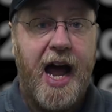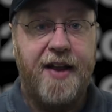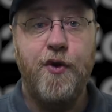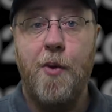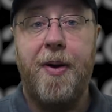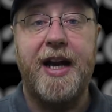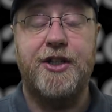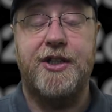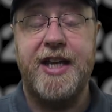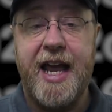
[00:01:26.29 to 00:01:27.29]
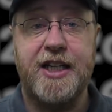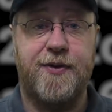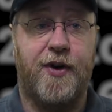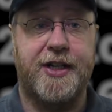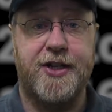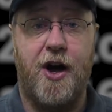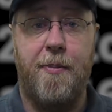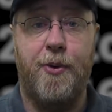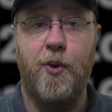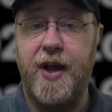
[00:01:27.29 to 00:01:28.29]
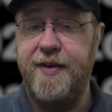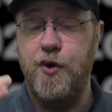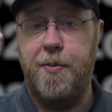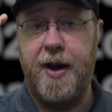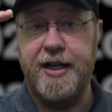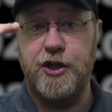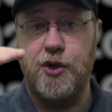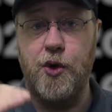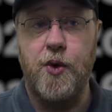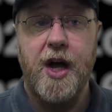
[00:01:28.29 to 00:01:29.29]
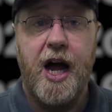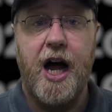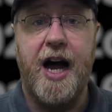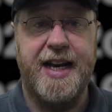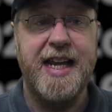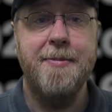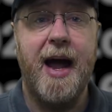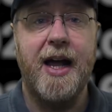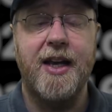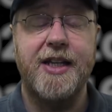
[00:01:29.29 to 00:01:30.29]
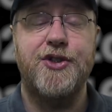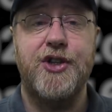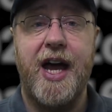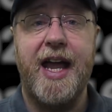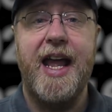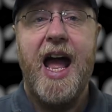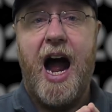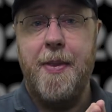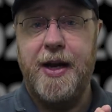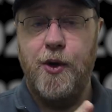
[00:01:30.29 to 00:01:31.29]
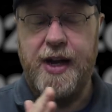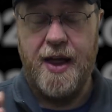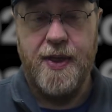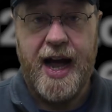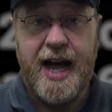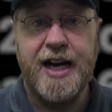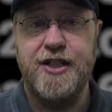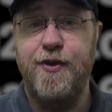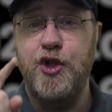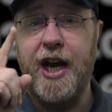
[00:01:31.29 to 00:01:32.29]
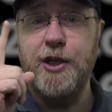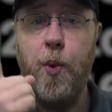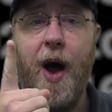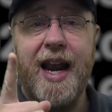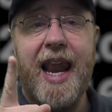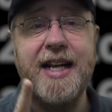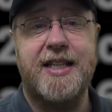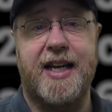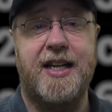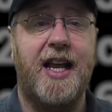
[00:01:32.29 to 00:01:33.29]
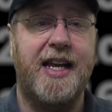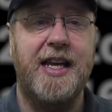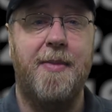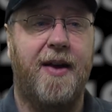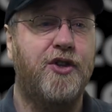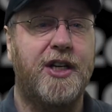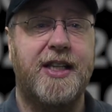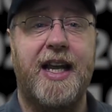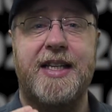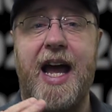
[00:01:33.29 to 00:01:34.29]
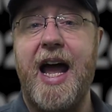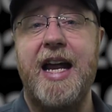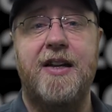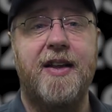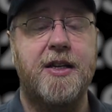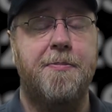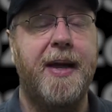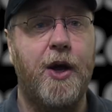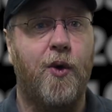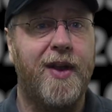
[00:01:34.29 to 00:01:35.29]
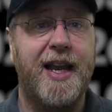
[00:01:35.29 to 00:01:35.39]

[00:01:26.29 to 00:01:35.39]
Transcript: And if you applied it to text, for example, then if you applied it to uh, an email, let's say, and then you get the hash, if you change one letter in that email, if you change the letter A to the letter B, or